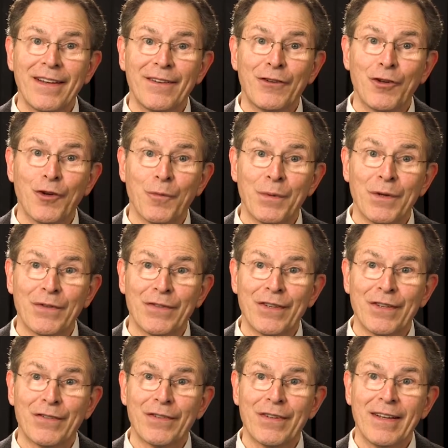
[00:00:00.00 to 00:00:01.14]
to your
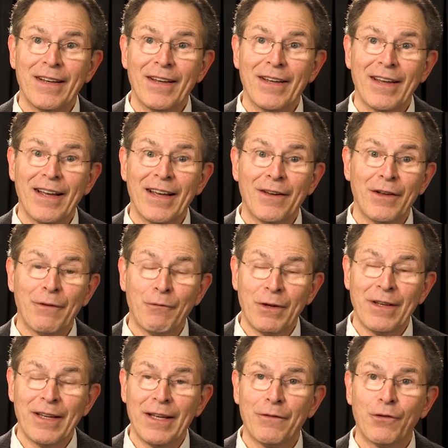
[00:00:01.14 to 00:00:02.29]
business and when
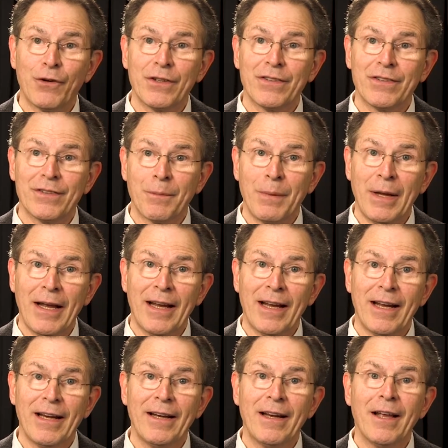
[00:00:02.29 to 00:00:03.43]
the invoices are
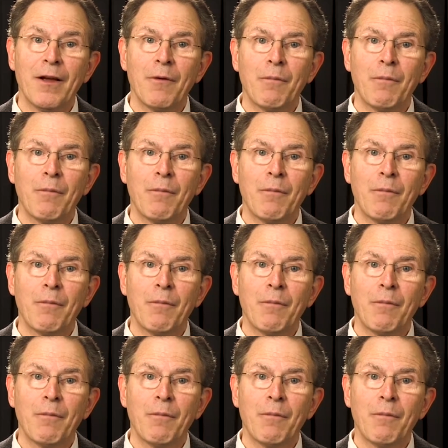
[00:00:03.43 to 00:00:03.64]
paid,